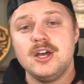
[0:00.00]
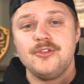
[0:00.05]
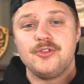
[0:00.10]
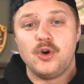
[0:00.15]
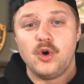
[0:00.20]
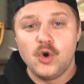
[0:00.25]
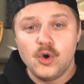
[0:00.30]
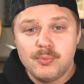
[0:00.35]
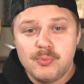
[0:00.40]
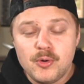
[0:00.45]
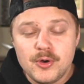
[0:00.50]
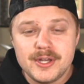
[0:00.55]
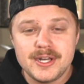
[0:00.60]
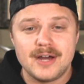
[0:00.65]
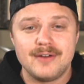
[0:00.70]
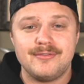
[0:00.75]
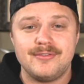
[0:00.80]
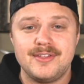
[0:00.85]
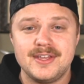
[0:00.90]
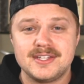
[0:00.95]
The whole point
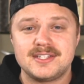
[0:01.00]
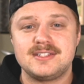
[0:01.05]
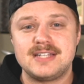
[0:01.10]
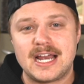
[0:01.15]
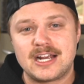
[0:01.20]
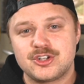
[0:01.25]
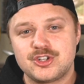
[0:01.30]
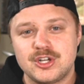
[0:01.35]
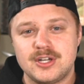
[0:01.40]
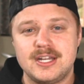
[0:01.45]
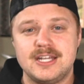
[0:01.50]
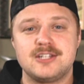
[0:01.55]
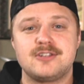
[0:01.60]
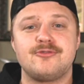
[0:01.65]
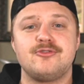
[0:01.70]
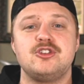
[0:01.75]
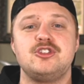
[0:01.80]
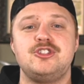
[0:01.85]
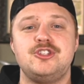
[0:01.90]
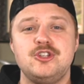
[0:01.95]
of this section is
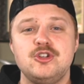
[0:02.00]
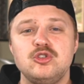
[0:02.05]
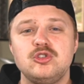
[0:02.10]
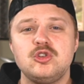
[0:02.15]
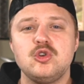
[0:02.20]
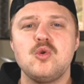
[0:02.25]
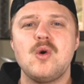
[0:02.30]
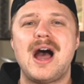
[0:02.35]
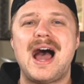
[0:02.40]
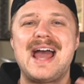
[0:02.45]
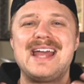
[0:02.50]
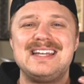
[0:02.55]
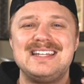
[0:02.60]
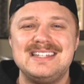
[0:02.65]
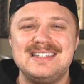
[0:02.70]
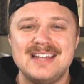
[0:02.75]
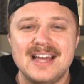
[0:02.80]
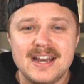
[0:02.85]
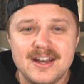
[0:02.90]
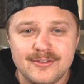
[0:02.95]
for you to
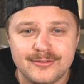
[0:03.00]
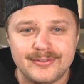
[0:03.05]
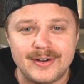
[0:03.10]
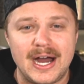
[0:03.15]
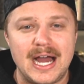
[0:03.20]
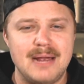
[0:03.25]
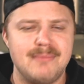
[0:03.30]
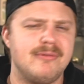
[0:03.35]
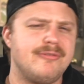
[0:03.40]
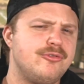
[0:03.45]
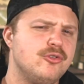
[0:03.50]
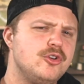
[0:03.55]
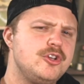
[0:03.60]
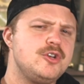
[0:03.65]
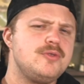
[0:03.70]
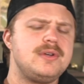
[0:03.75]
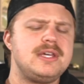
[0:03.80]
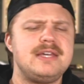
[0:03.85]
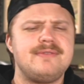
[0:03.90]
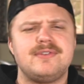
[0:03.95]
identify, before
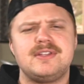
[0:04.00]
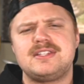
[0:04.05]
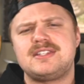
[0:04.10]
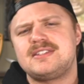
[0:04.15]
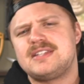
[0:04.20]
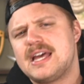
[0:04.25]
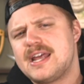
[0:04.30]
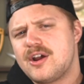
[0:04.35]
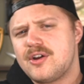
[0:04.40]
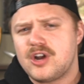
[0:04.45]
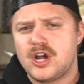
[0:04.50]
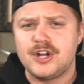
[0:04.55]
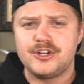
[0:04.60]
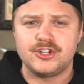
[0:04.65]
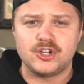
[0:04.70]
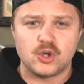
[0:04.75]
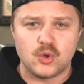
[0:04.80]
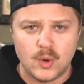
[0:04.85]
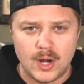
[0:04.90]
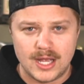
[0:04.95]
you even set out on
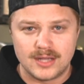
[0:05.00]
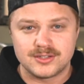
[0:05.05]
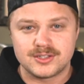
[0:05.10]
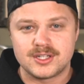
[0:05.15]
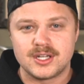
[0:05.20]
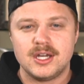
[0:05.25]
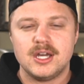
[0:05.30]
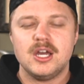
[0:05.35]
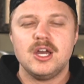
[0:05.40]
your quest,